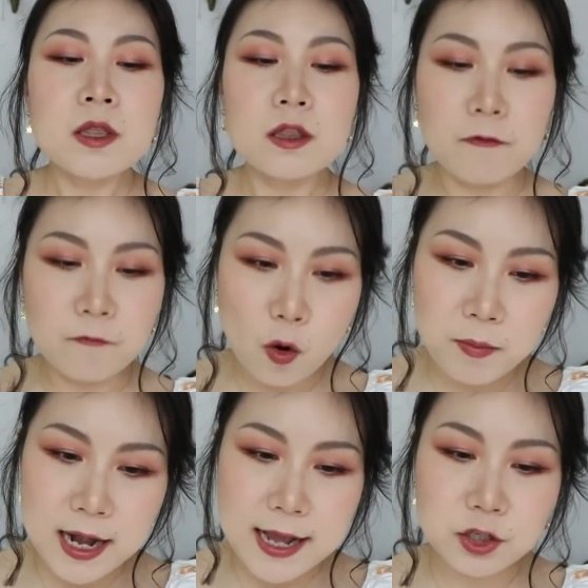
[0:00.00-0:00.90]
The
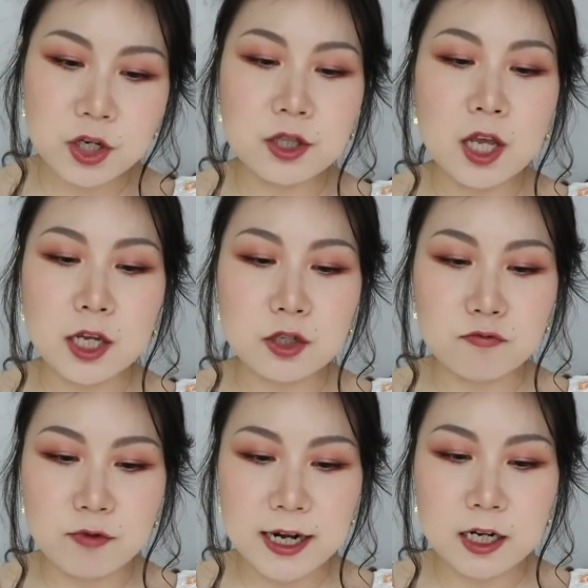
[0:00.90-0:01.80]
formulation is
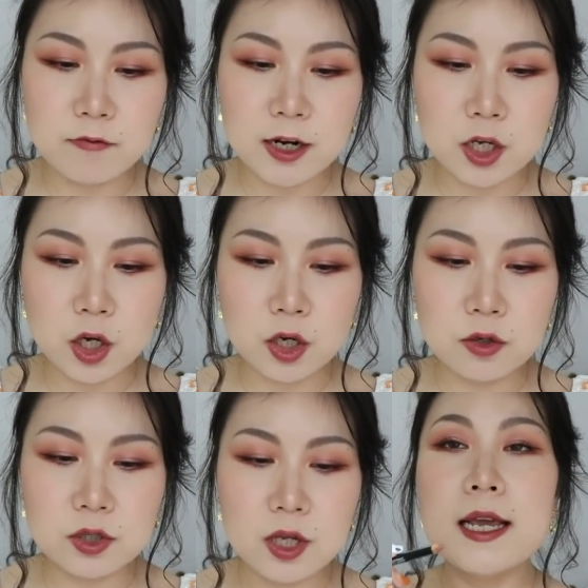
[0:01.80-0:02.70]
really
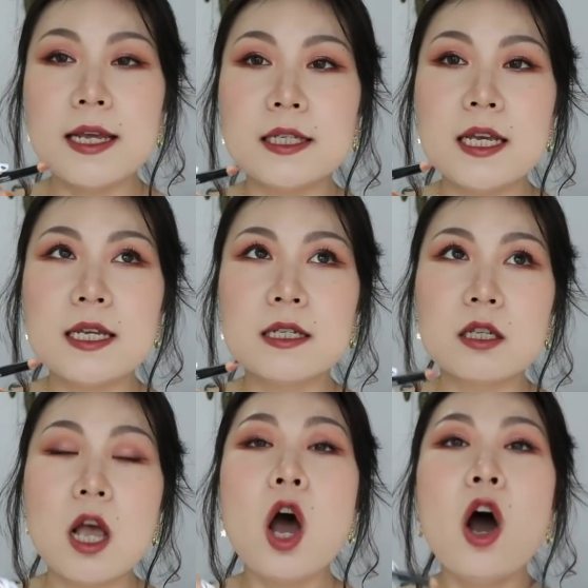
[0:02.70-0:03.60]
good. It is
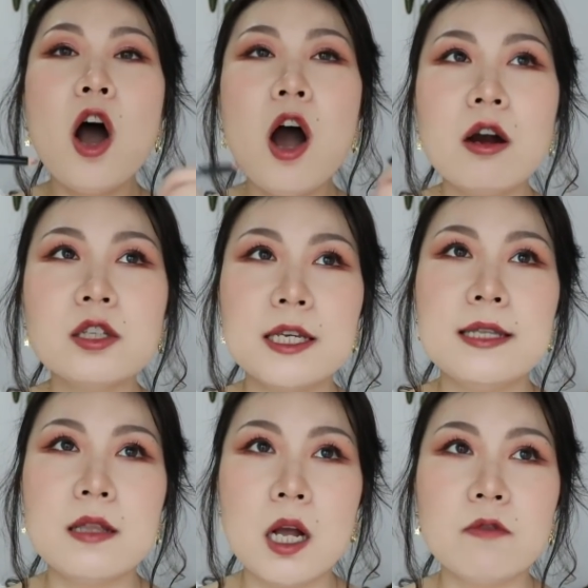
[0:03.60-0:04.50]
hard
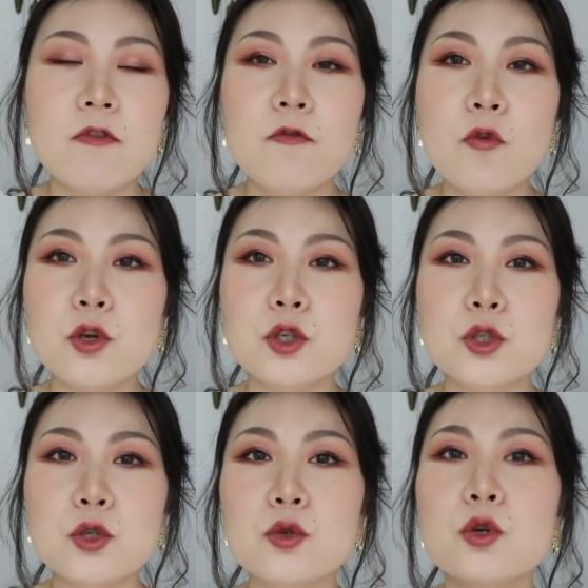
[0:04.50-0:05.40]
enough for you
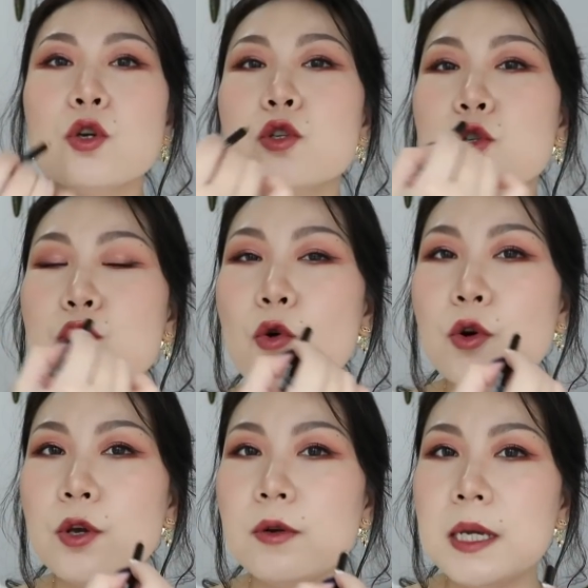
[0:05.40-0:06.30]
to draw
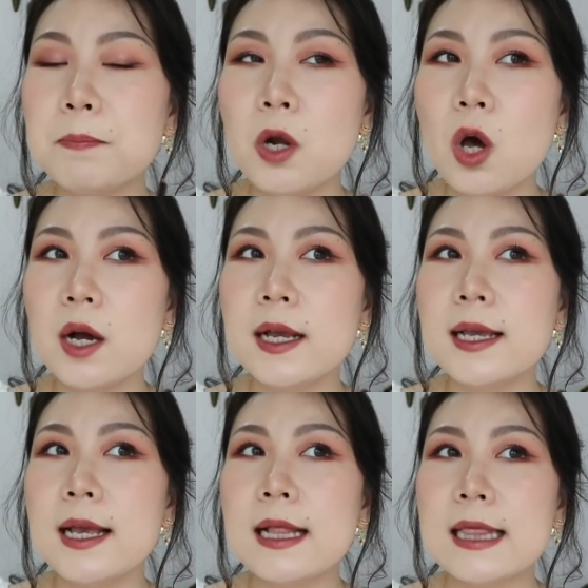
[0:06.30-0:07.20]
your lip line,
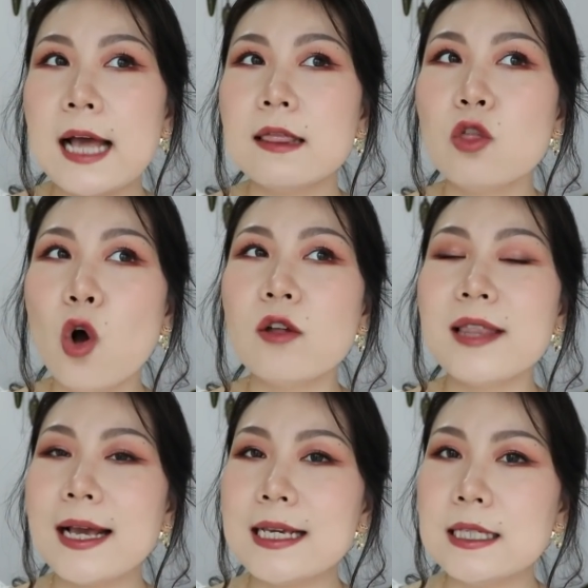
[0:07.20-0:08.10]
that not
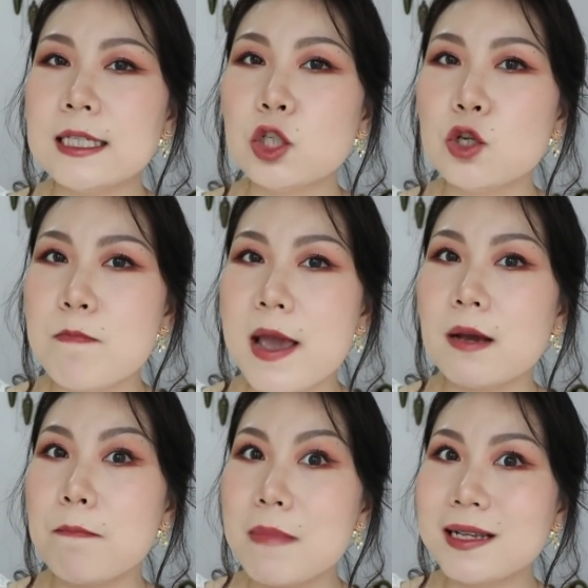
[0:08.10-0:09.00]
that easy to make
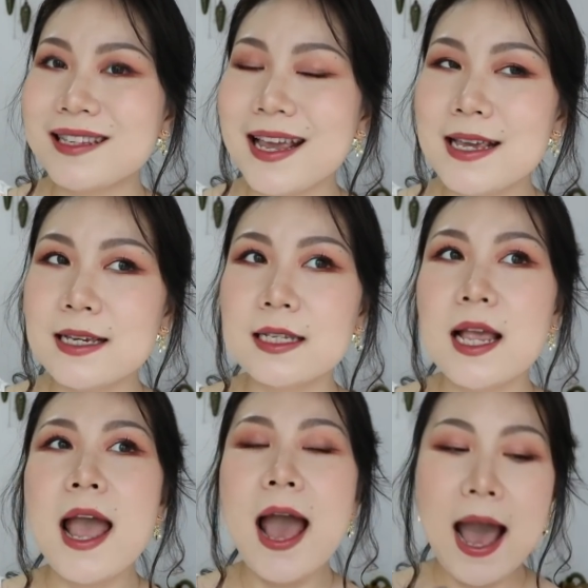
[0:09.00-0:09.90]
mistakes,
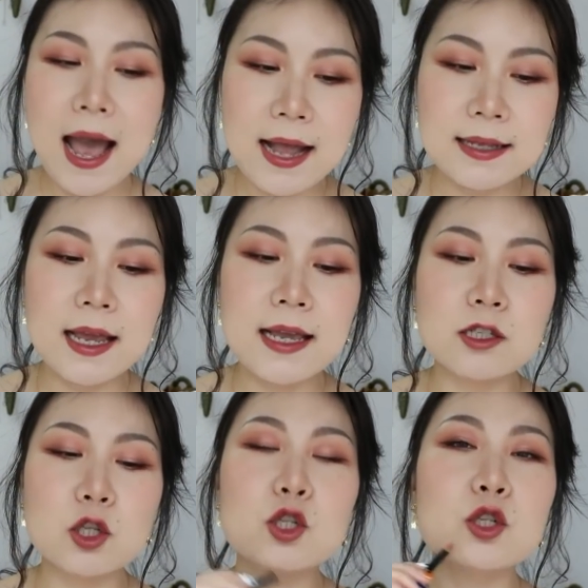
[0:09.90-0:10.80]
and
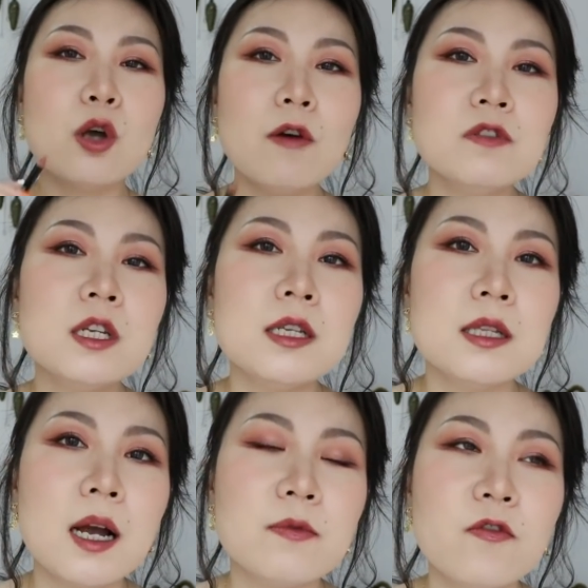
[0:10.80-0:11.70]
it's soft
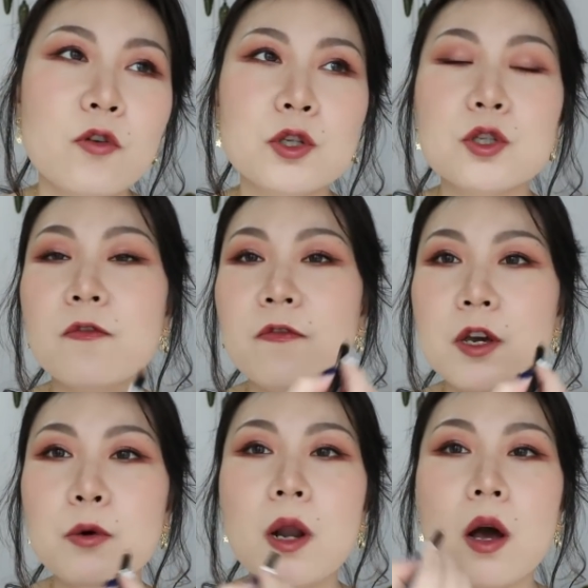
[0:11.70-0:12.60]
enough for you to
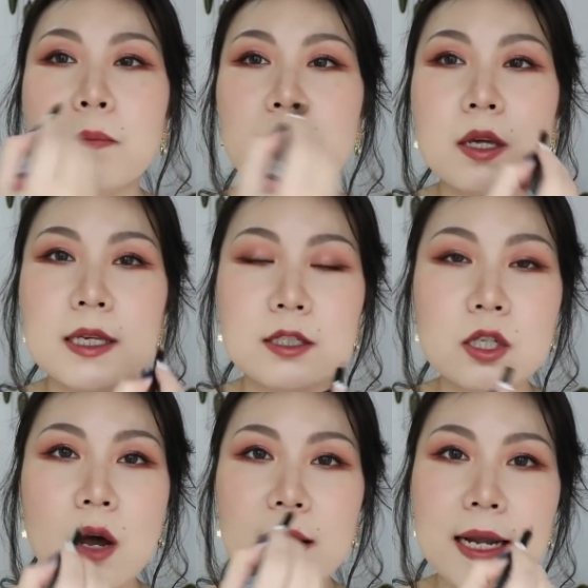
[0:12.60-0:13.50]
fill up the
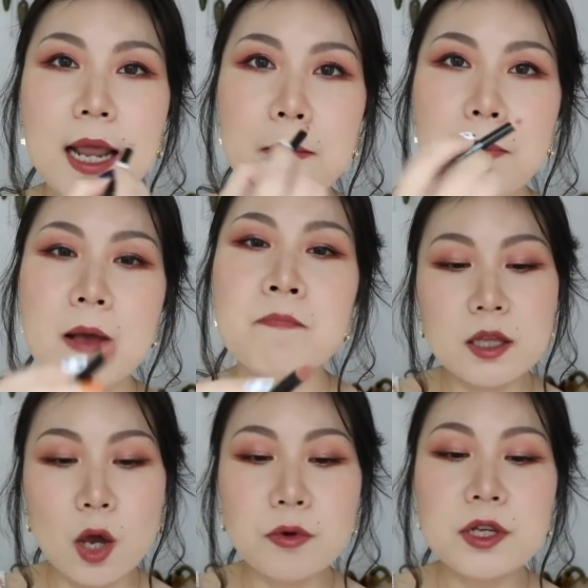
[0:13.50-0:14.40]
entire lip.
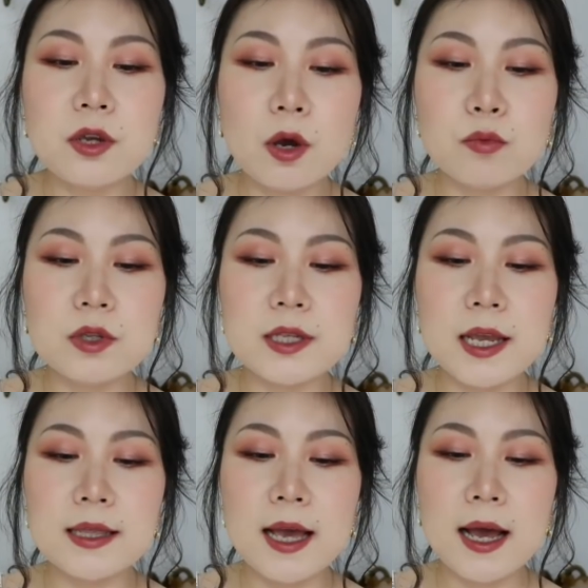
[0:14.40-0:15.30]
The only thing I would
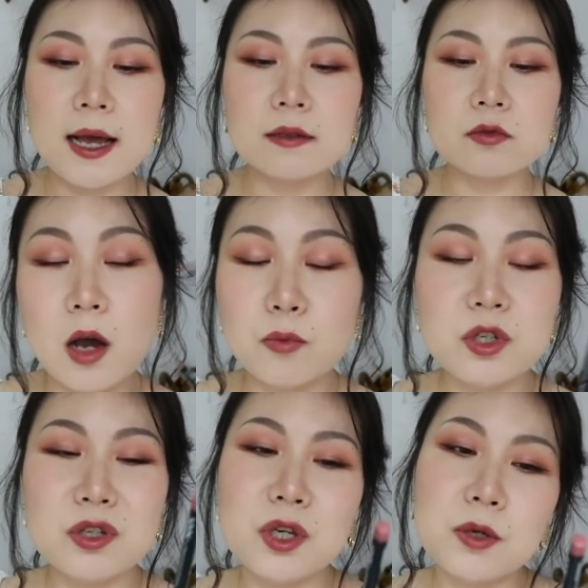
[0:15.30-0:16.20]
say that I
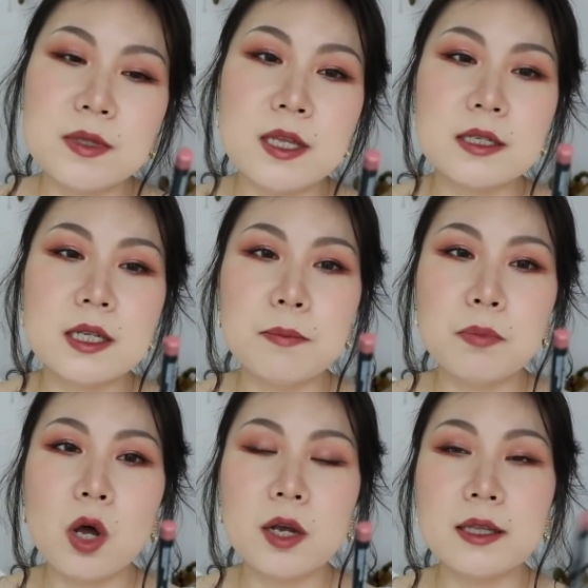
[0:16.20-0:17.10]
wouldn't use this lip
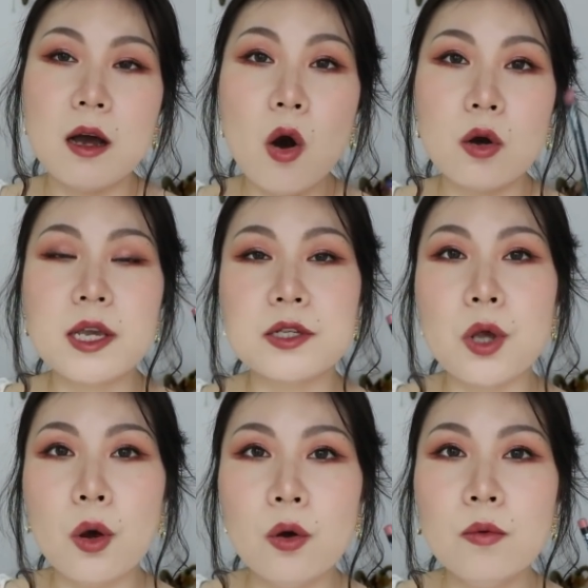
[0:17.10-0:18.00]
liner on its
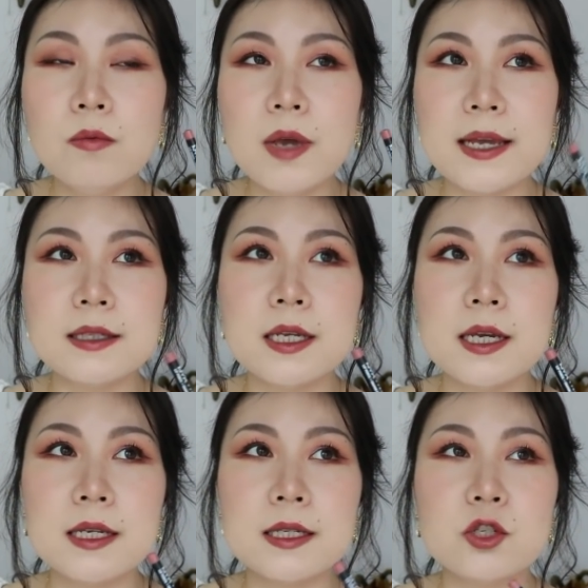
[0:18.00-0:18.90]
own. It
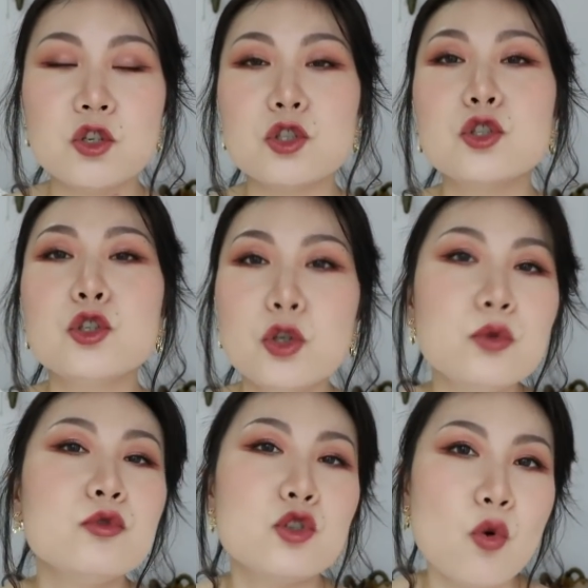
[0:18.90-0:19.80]
is just
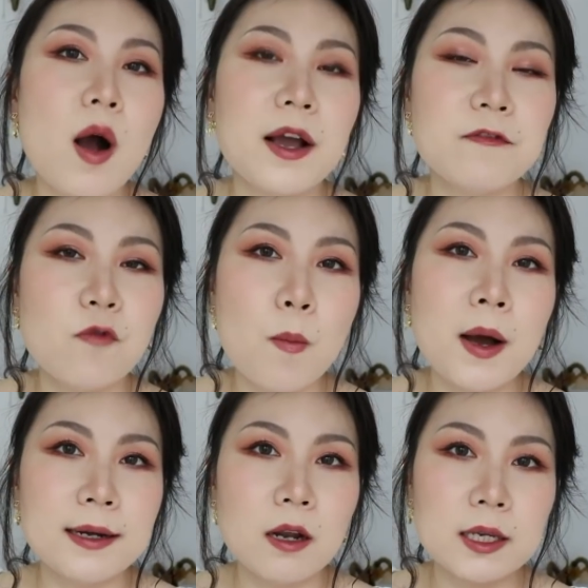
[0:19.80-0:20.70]
too dry for
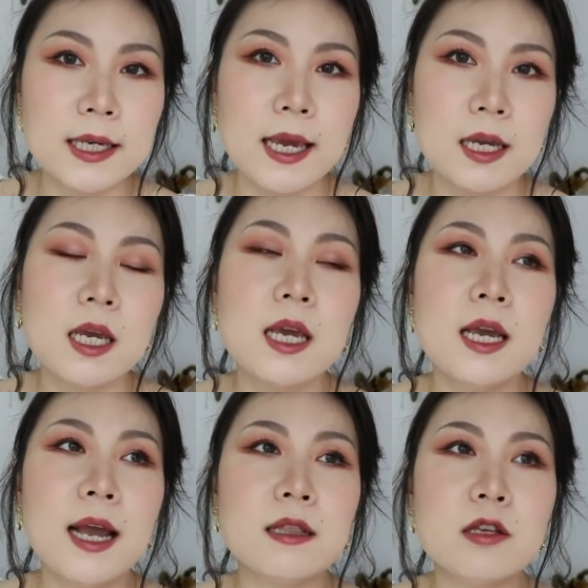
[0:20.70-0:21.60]
my liking,
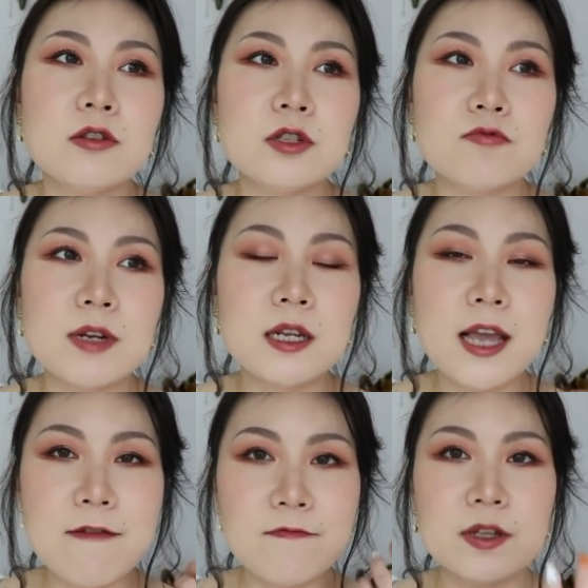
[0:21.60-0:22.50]
and it is really
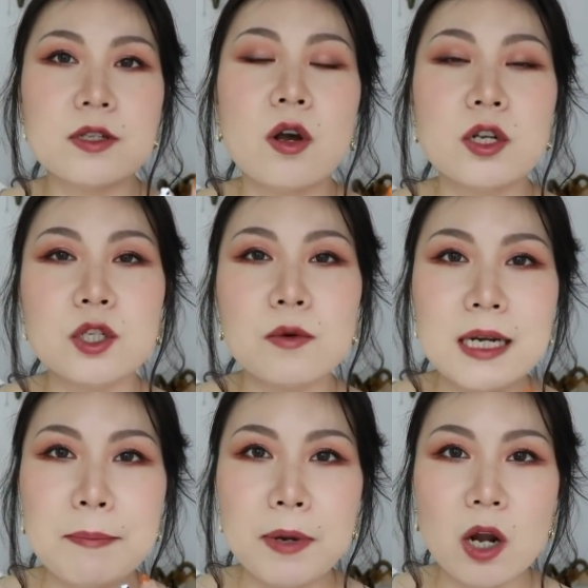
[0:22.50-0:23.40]
emphasize your
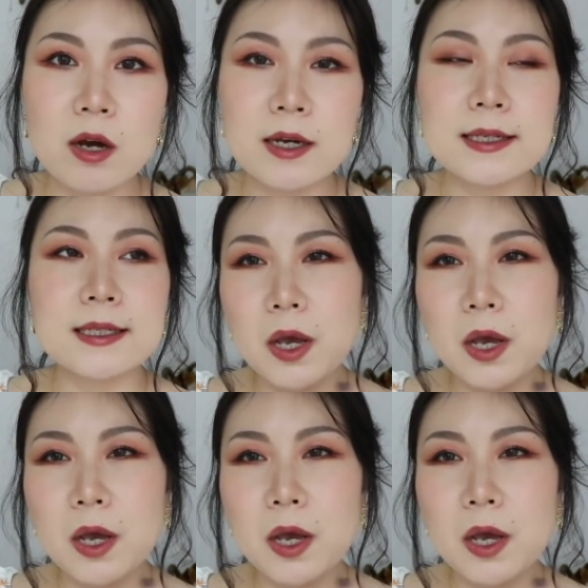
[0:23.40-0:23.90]
lip lines.